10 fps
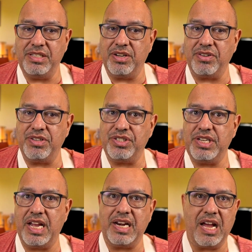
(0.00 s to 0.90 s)
don't
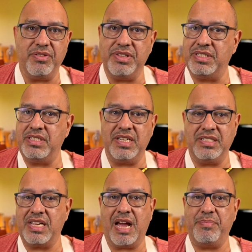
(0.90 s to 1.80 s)
understand how these
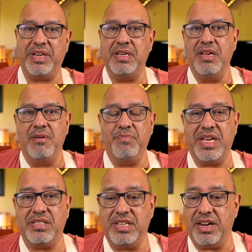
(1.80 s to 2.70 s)
things happen,
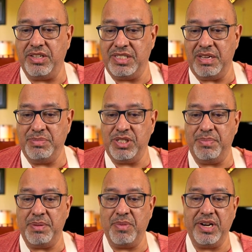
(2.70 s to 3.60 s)
because there seems to
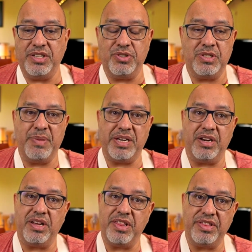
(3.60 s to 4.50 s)
be money to spend
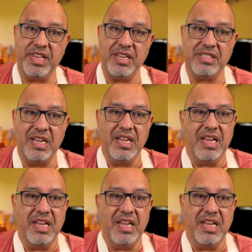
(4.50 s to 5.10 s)
on other things,